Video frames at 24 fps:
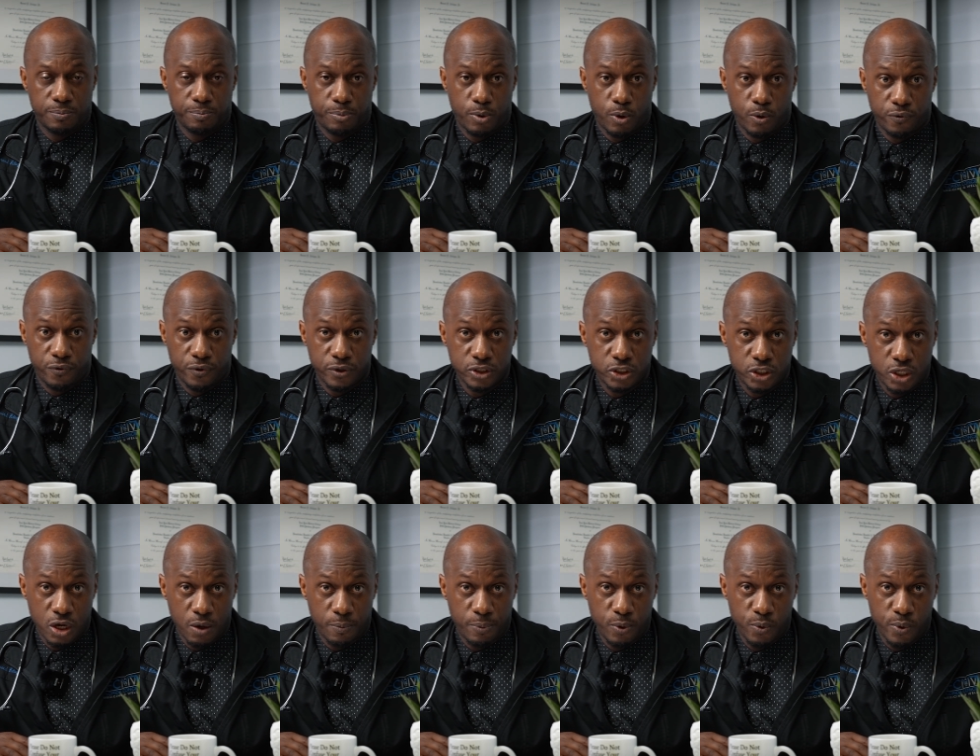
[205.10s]
both
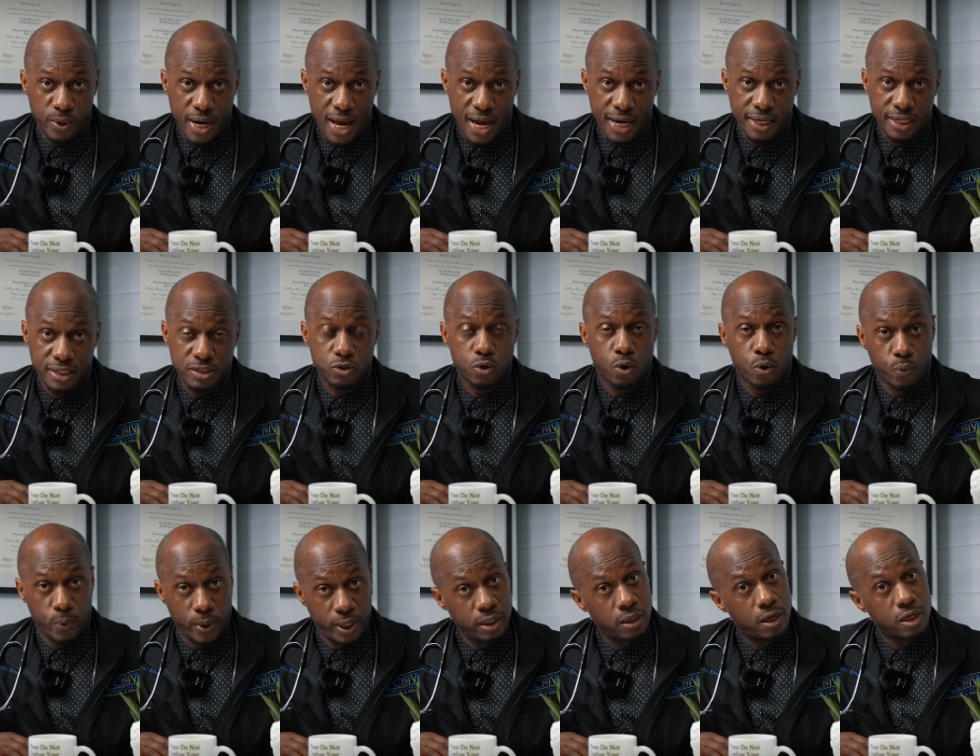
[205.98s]
G L P one agonists or
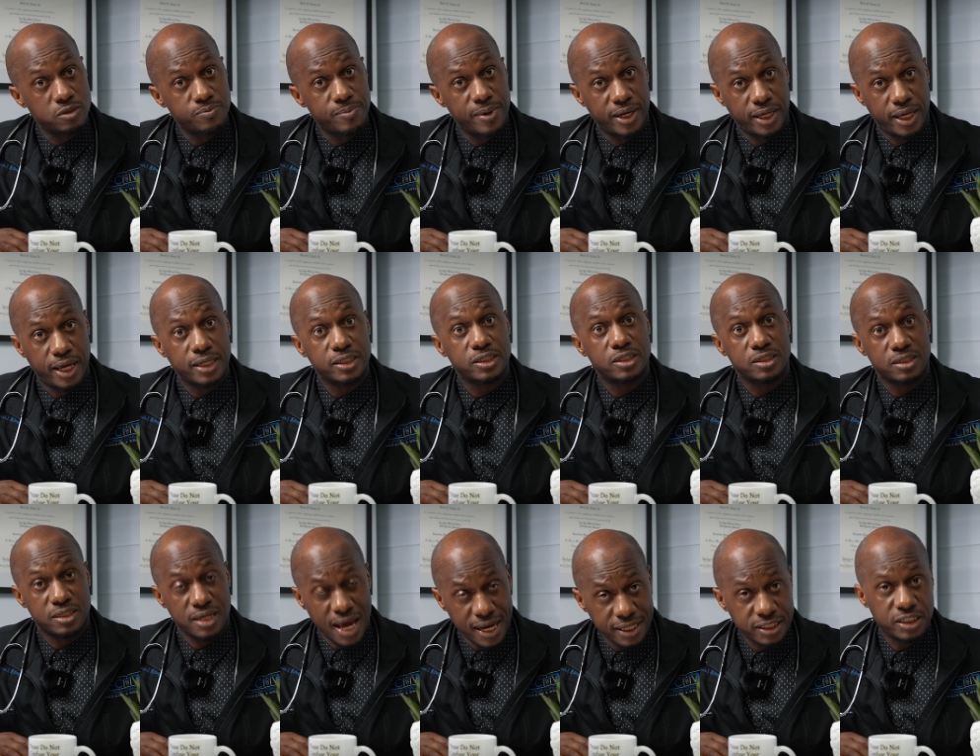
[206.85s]
weight loss
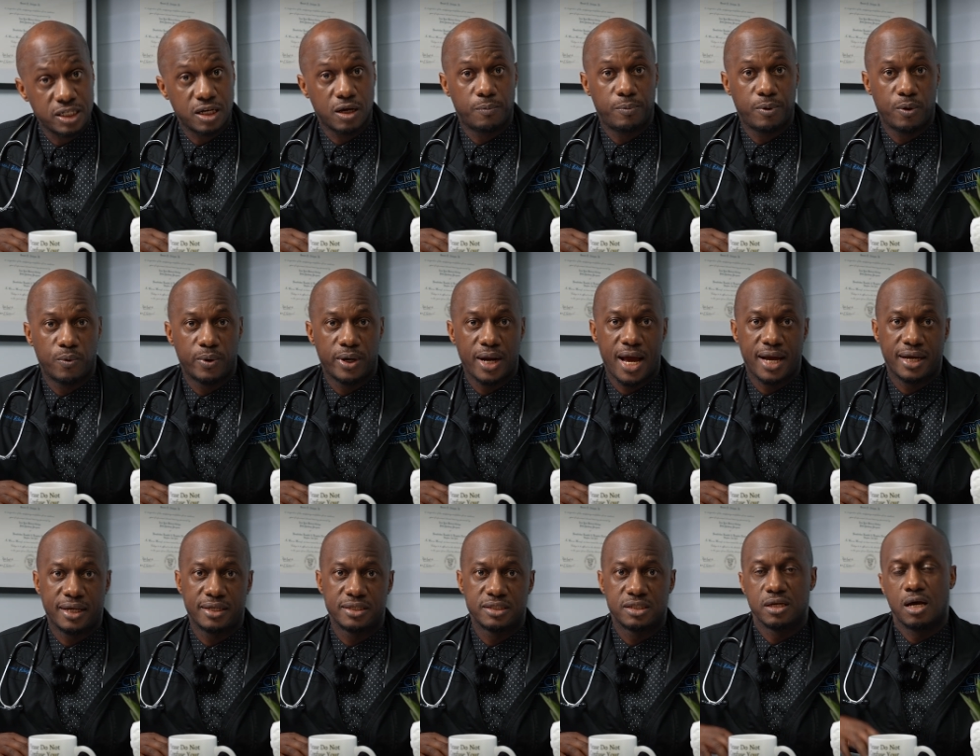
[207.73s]
medications like G L P one
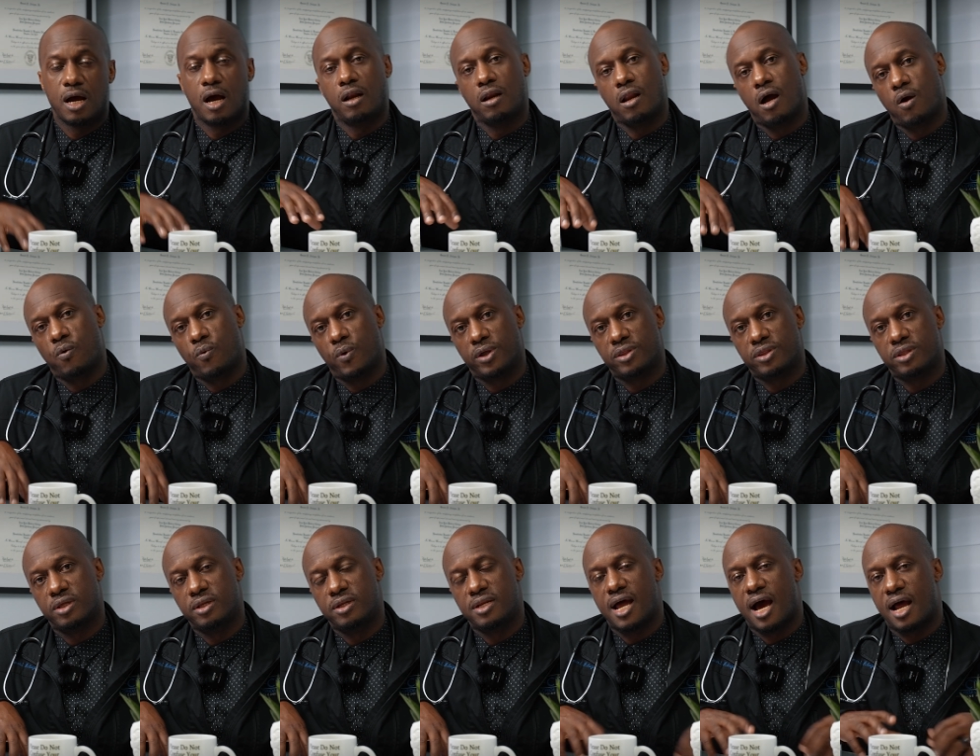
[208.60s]
agonists along
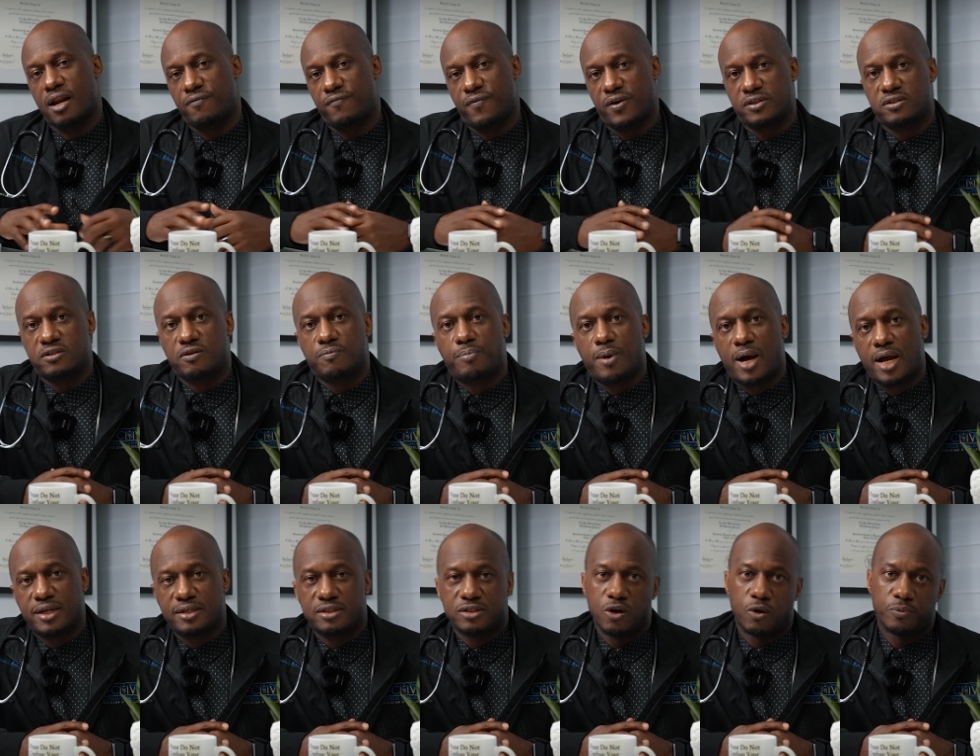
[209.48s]
with non-invasive
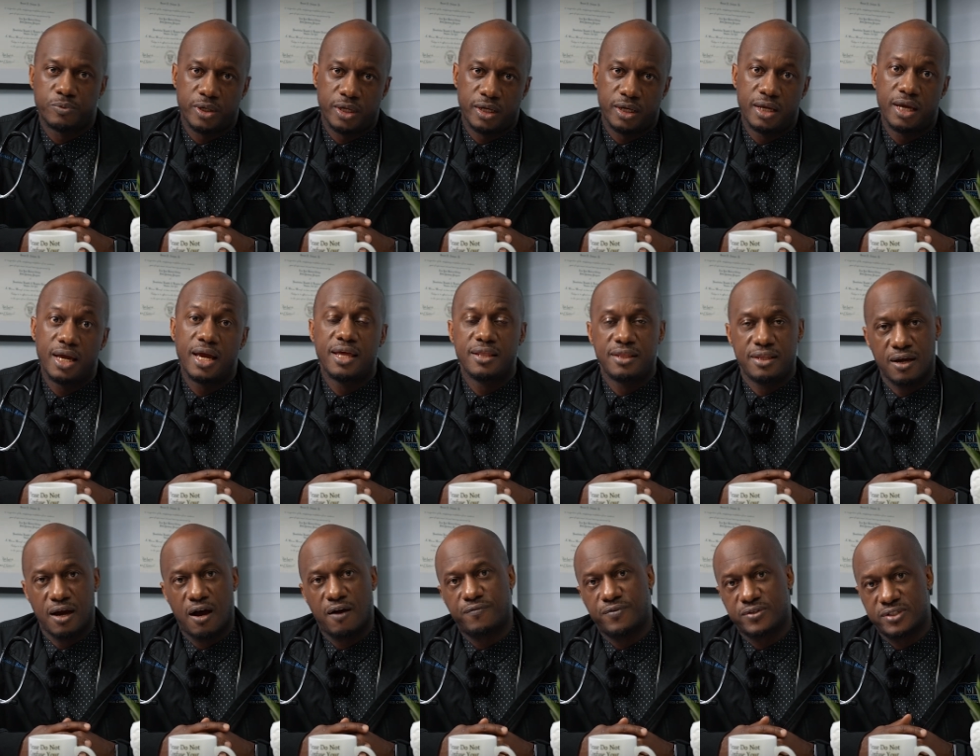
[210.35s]
body sculpting in
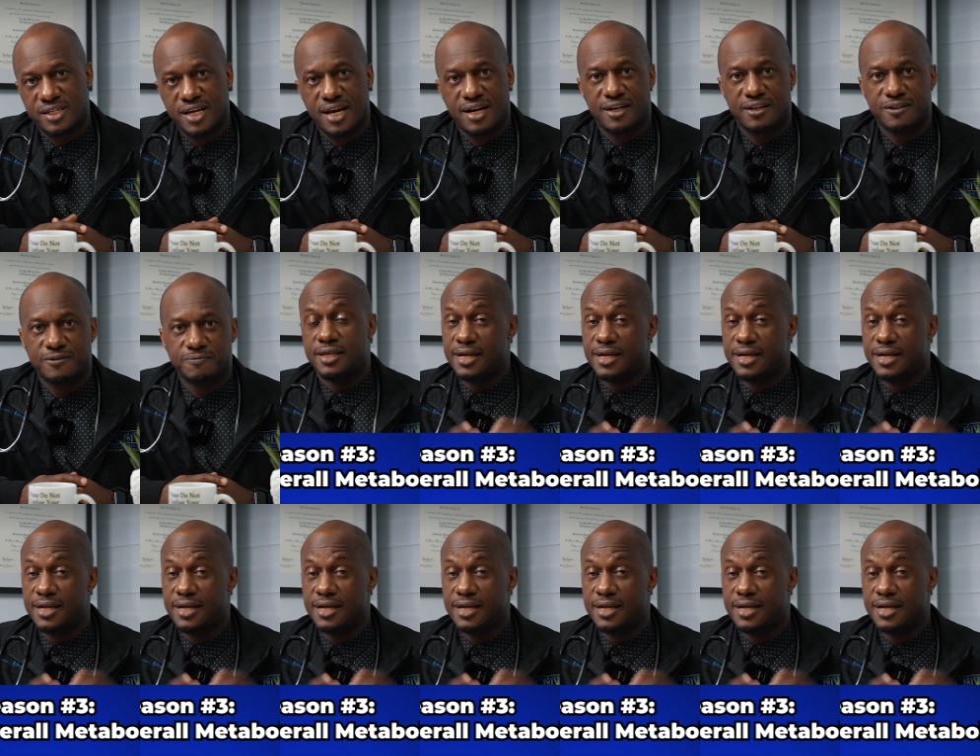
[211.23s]
the office setting.